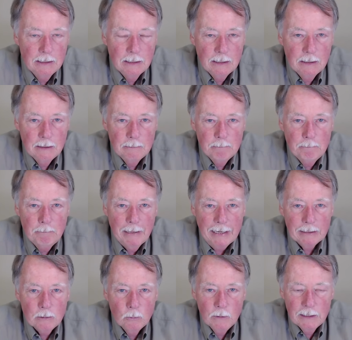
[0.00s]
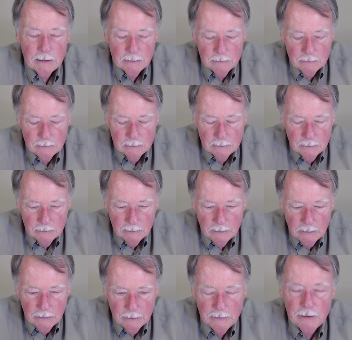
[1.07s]
um, back when
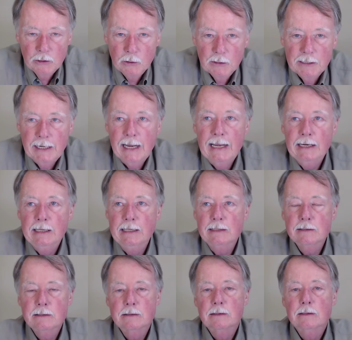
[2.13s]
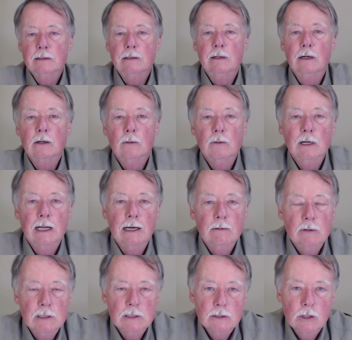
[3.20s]
in the early eighties, you know, when I
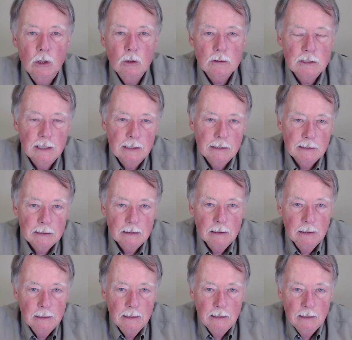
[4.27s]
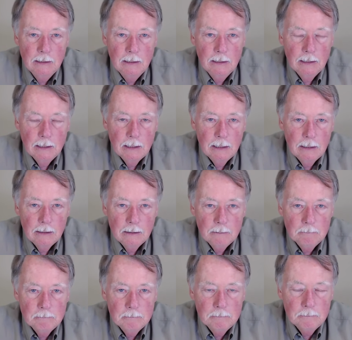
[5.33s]
was wholesaling,
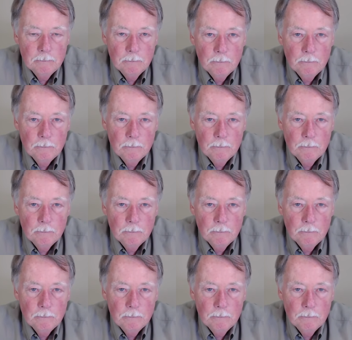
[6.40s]
um,